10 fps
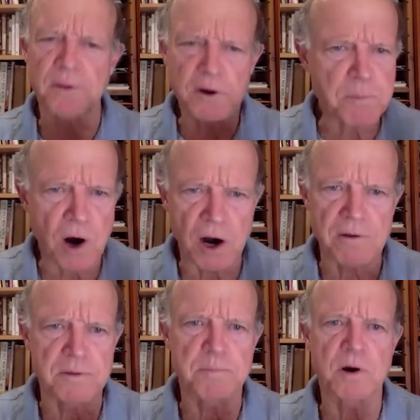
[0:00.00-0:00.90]
They're part
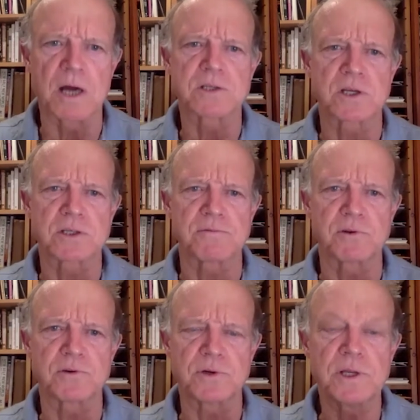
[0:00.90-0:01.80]
of the process of the
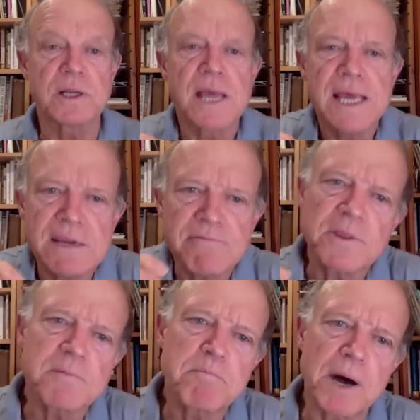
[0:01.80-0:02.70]
tree, and even
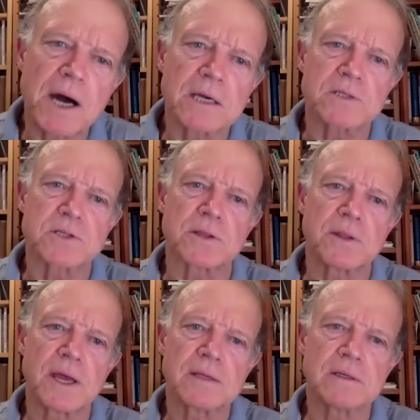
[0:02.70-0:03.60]
the bugs
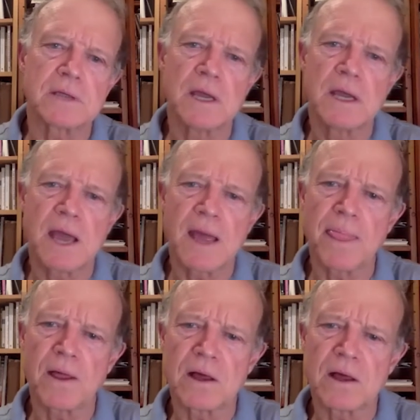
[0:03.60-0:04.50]
and
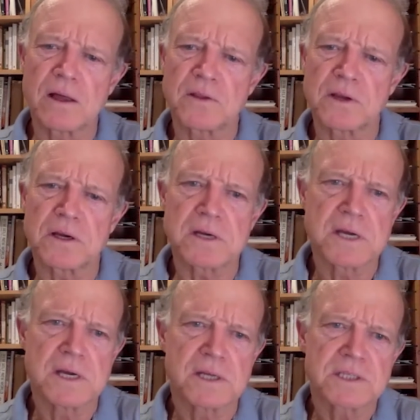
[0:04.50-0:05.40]
the
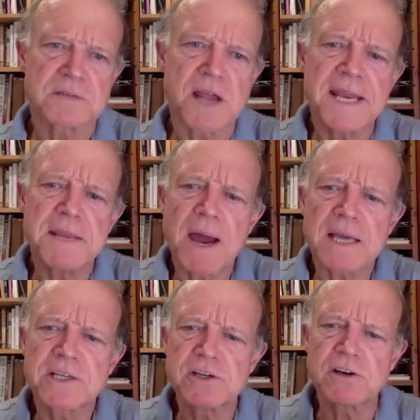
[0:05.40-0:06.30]
tiny
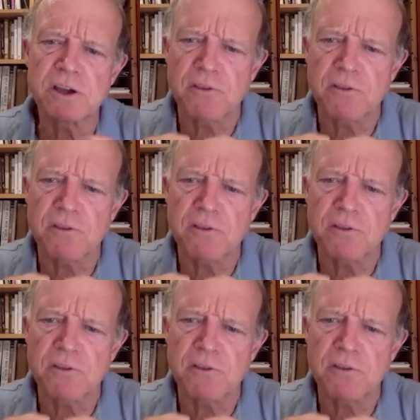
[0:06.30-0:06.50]
bacteria.